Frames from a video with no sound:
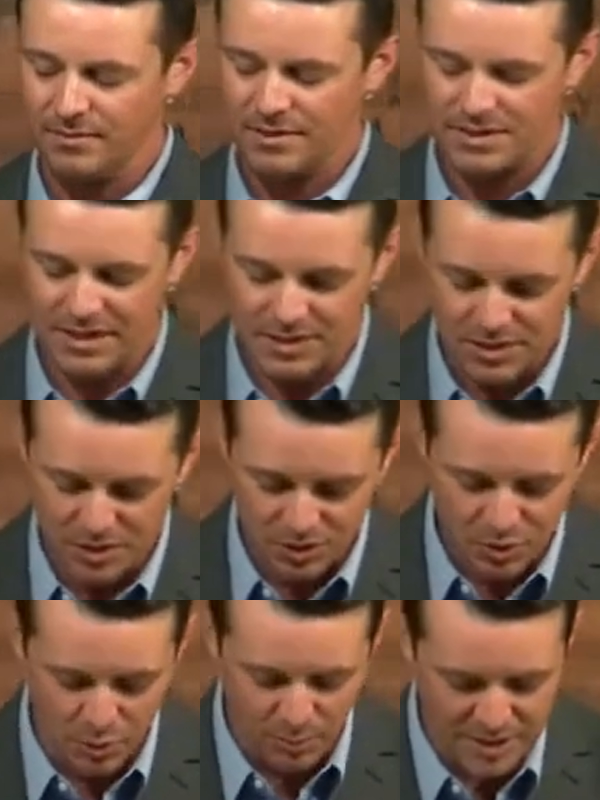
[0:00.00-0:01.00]
He says,
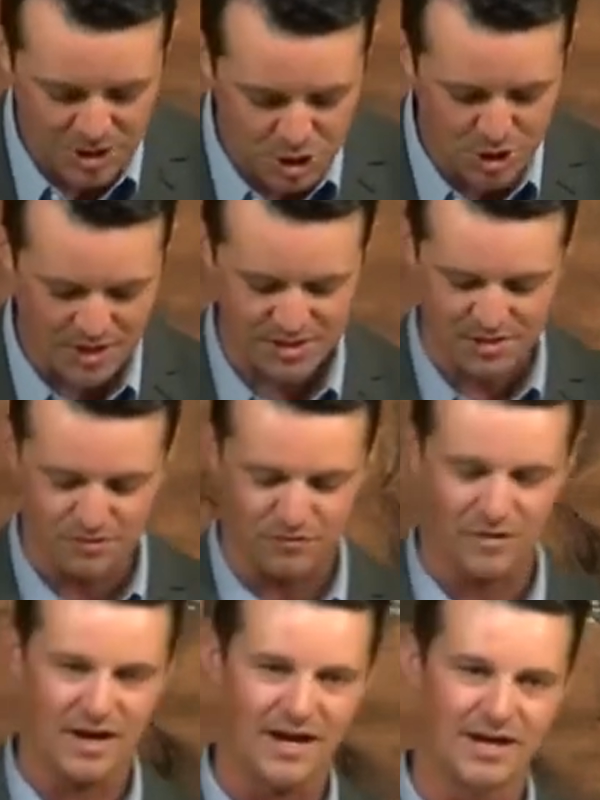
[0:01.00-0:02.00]
you will be
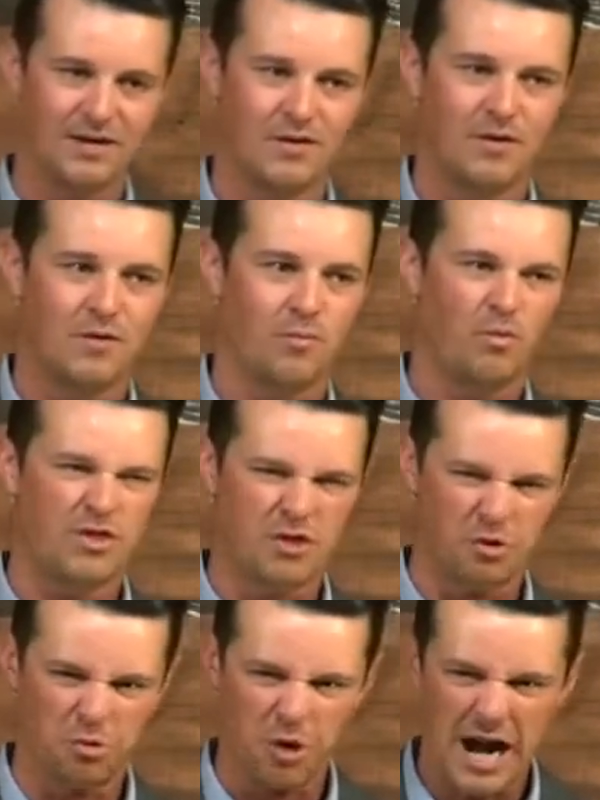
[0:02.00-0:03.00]
justified with
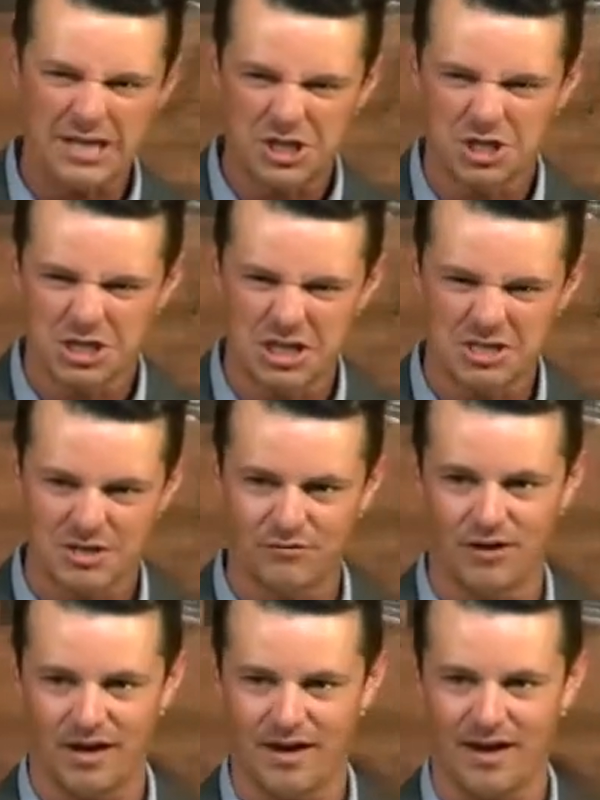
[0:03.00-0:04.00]
the righteousness
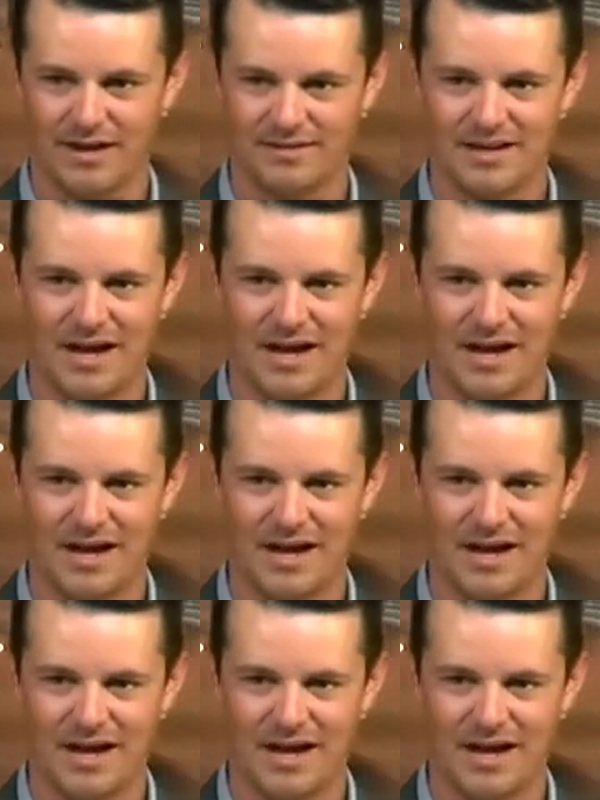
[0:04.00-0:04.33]
of God.